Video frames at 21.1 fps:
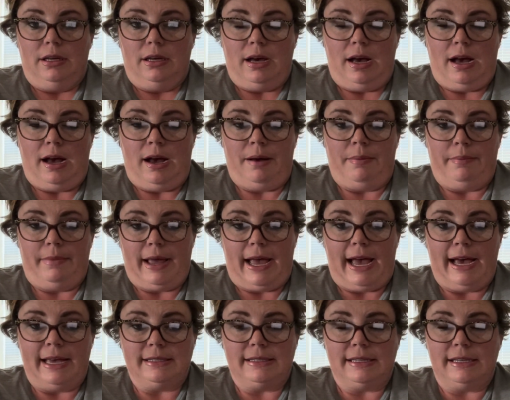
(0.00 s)

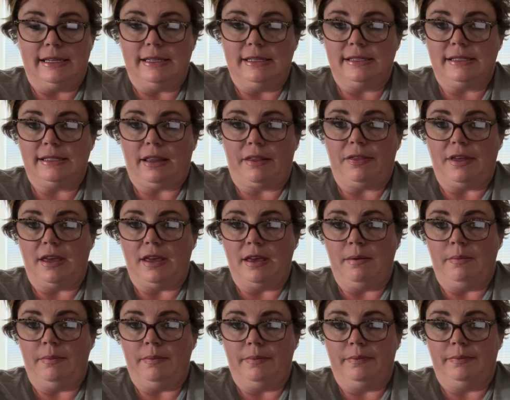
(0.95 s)
as is the
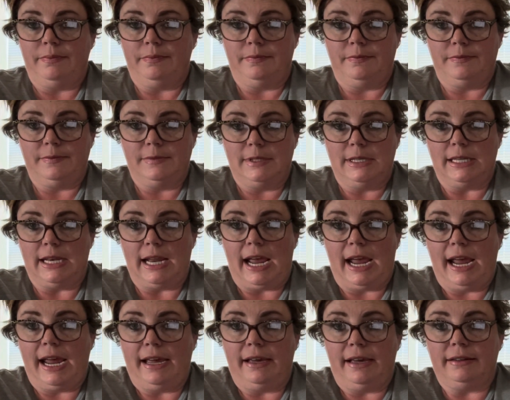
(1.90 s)
theme
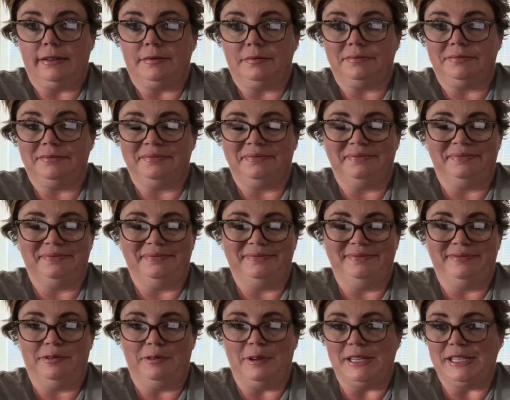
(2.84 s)
today,
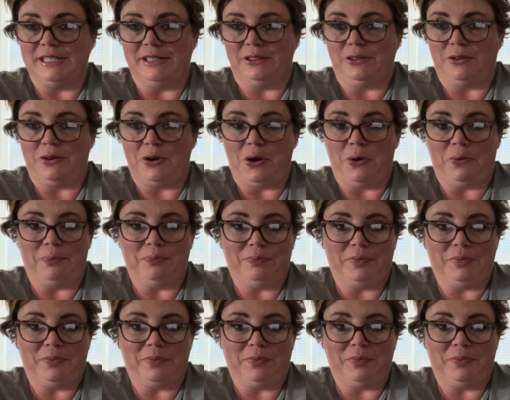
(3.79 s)
we still don't know.